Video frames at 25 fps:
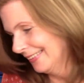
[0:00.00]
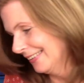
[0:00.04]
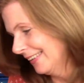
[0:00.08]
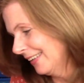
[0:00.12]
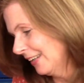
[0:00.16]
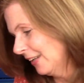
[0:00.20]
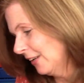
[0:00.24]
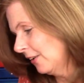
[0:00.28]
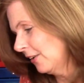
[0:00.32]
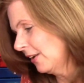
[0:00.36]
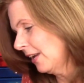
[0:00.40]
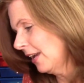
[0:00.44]

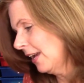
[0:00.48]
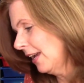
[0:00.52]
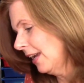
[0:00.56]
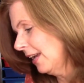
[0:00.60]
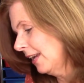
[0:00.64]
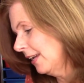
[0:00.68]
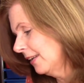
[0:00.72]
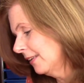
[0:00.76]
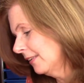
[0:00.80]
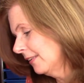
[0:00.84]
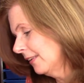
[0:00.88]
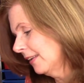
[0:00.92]

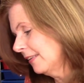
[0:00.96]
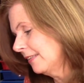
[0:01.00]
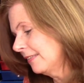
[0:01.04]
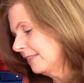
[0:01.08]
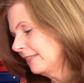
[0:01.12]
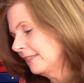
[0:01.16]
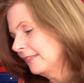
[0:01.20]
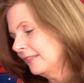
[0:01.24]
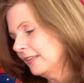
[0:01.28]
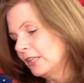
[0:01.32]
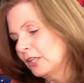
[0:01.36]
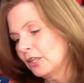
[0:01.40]
Okay, let's
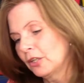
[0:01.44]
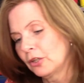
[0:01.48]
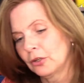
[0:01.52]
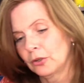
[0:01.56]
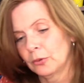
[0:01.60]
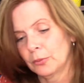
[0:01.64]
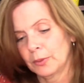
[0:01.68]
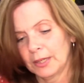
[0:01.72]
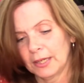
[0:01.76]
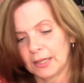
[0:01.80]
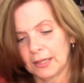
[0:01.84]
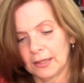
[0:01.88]
see
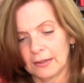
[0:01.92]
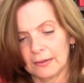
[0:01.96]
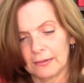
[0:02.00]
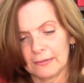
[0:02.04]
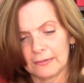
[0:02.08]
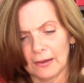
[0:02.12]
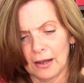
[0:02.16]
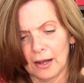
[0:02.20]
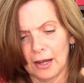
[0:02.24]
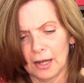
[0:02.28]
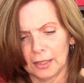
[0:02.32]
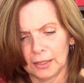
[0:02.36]
who it
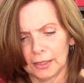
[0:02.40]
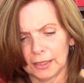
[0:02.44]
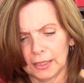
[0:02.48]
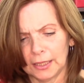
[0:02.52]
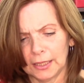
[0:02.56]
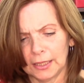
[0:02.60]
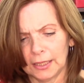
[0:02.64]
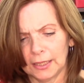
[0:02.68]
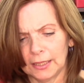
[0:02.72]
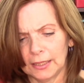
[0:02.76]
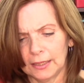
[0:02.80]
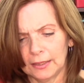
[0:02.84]
is,
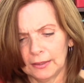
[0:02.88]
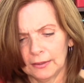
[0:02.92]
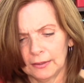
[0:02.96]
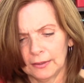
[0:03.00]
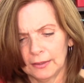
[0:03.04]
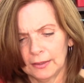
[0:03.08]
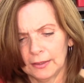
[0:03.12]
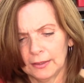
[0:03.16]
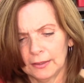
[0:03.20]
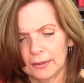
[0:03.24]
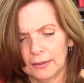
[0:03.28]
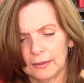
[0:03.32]
Ollie.
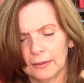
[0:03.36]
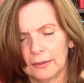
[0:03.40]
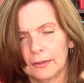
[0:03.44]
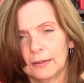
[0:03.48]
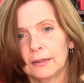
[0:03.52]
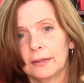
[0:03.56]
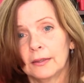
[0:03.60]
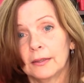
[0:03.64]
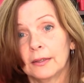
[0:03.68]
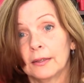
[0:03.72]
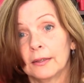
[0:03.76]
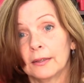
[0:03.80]

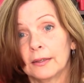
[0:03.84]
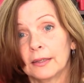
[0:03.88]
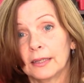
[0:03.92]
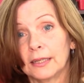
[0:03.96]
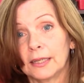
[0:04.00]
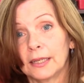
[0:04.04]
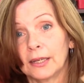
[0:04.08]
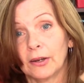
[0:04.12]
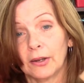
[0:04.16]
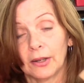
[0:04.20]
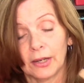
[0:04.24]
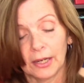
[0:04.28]

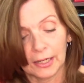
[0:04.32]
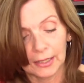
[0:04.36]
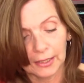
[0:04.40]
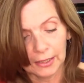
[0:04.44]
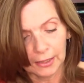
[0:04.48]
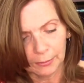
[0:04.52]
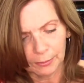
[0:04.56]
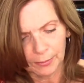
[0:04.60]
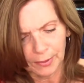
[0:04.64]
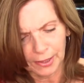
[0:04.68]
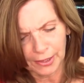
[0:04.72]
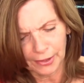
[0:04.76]
Hang on, I
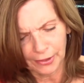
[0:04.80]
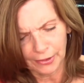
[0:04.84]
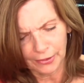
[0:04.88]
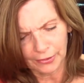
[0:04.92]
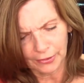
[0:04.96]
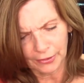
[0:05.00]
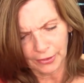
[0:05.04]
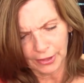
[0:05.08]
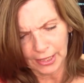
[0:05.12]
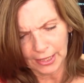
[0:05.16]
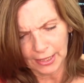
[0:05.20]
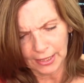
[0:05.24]
need my
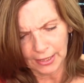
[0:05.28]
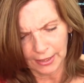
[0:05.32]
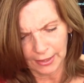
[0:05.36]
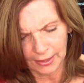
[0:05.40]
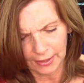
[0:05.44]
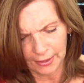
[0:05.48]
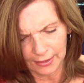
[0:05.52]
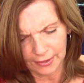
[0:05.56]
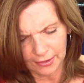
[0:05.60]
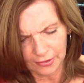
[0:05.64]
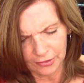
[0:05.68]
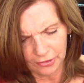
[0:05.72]
other
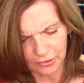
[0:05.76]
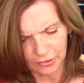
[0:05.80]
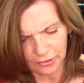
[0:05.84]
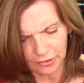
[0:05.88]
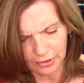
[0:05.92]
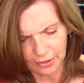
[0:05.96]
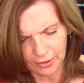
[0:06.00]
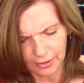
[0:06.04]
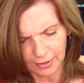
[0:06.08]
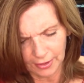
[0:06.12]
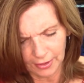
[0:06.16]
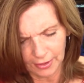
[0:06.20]
hand.
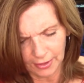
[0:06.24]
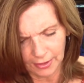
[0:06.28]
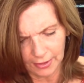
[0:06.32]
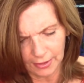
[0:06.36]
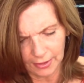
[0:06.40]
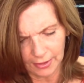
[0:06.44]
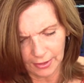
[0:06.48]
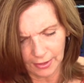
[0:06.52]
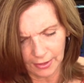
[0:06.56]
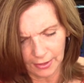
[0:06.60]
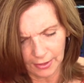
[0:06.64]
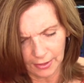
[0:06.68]

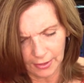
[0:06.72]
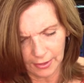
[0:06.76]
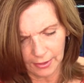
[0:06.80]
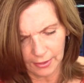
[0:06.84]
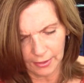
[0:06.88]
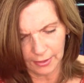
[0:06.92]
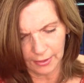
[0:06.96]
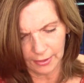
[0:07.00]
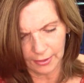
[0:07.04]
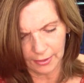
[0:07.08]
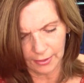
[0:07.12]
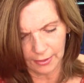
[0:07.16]
It
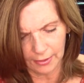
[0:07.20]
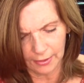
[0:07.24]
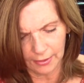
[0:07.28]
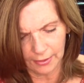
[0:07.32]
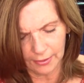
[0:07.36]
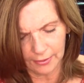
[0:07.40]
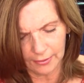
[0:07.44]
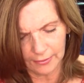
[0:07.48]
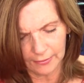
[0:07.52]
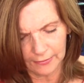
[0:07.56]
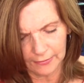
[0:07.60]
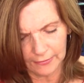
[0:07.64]

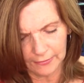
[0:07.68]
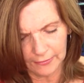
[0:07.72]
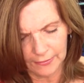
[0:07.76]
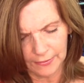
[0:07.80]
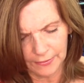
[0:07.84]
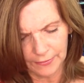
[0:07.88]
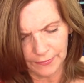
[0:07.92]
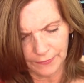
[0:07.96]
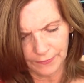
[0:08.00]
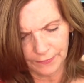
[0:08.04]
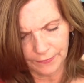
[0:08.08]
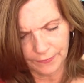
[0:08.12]
is,
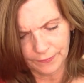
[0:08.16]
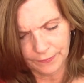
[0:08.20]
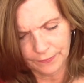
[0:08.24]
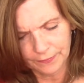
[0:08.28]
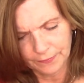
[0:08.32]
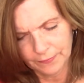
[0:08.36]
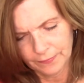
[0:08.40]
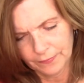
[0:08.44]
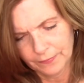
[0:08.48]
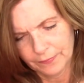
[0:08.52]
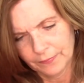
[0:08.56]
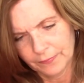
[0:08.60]

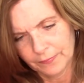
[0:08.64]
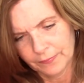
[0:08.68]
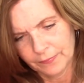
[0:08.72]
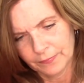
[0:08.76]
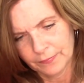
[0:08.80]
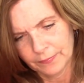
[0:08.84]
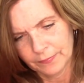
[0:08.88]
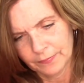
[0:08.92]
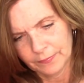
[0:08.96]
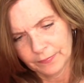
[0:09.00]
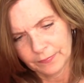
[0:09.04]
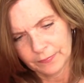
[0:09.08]

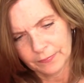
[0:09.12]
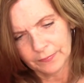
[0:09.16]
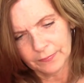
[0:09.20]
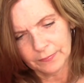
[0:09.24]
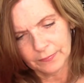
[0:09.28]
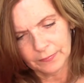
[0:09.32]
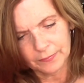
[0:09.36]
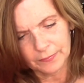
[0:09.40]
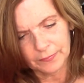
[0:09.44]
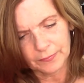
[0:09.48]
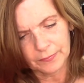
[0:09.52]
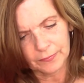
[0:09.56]

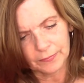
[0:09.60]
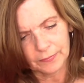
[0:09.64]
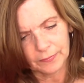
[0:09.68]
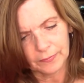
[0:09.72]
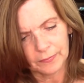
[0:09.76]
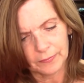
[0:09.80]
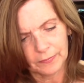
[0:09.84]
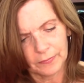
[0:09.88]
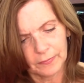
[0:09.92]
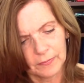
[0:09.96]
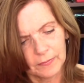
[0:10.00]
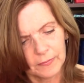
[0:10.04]

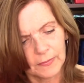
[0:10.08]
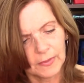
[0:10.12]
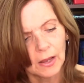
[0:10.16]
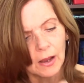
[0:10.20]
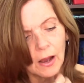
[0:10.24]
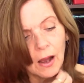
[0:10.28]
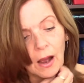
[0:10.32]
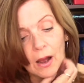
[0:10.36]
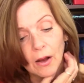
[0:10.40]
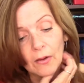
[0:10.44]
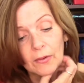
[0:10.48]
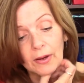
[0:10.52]

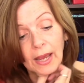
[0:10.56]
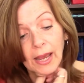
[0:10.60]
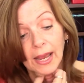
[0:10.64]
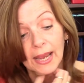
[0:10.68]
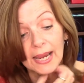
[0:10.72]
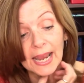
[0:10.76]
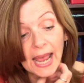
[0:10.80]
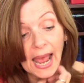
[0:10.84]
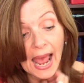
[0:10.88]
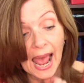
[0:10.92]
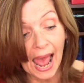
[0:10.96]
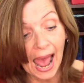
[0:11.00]

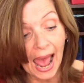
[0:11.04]
okay,